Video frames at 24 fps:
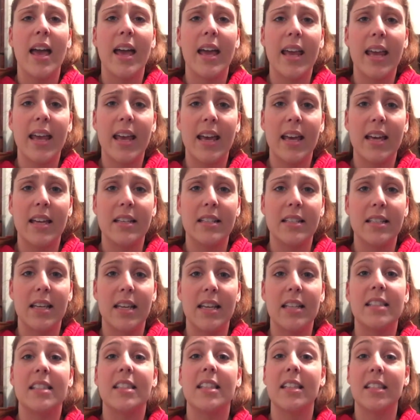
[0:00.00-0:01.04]
and
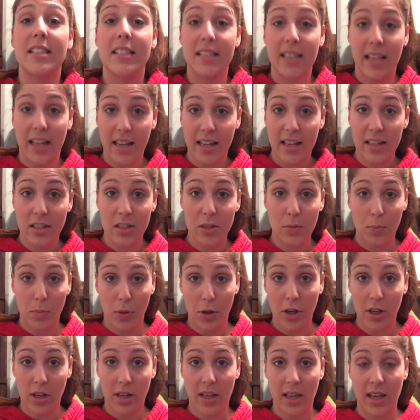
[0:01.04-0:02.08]
it's the second
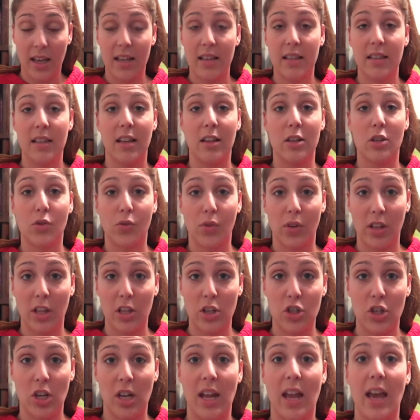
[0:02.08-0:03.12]
book in a
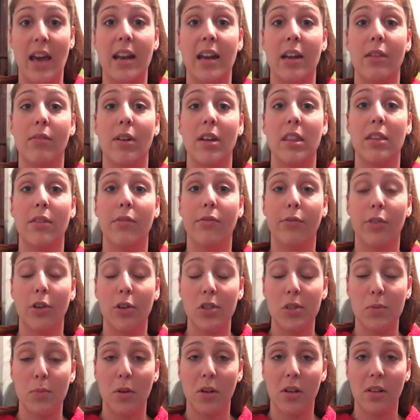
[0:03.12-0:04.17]
trilogy, and I read the
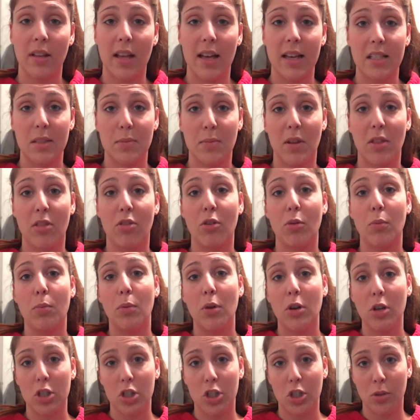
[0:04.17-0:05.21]
first book last month through
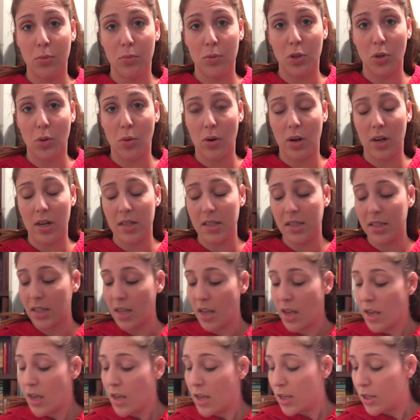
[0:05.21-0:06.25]
BookTube tours.
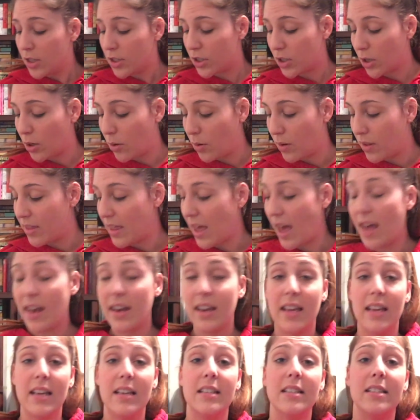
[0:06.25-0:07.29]
So that
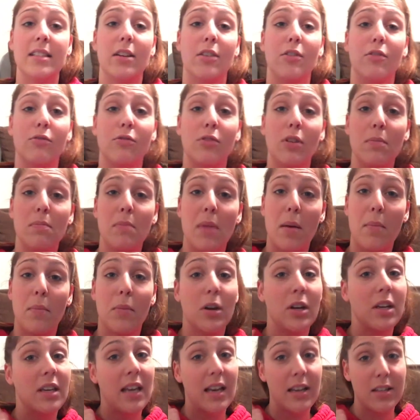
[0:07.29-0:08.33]
is
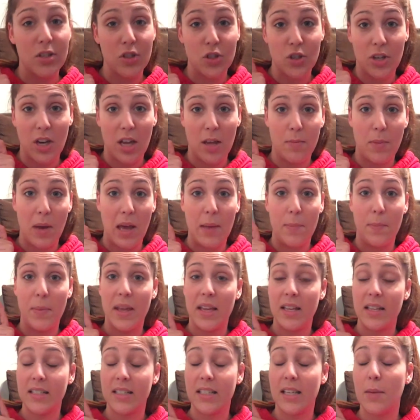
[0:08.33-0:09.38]
Remember Yesterday by
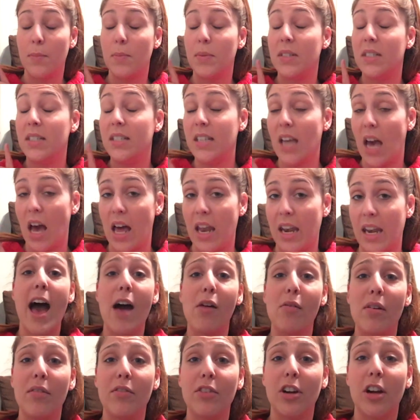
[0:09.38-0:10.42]
Pintip Dunn.
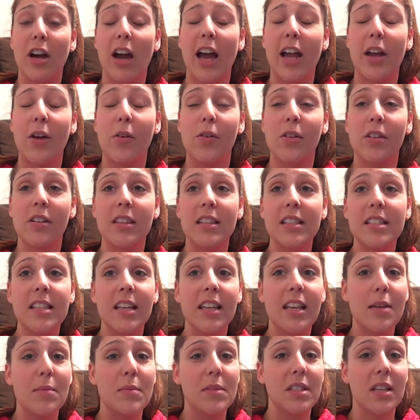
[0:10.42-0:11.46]
However, I ordered this on
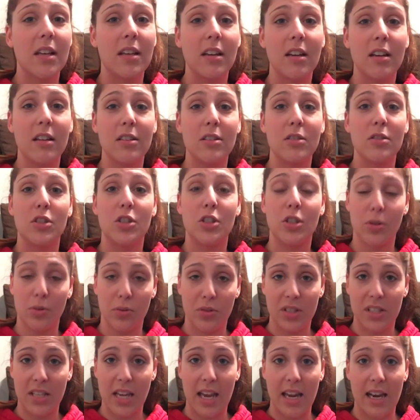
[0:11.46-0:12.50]
Amazon on
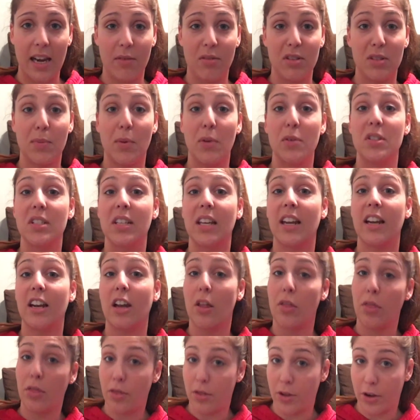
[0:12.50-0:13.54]
Tuesday and I was supposed to get it
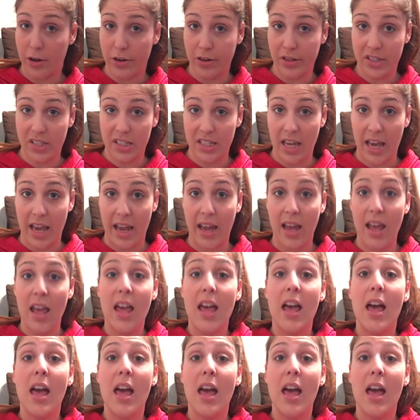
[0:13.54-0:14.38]
on Thursday.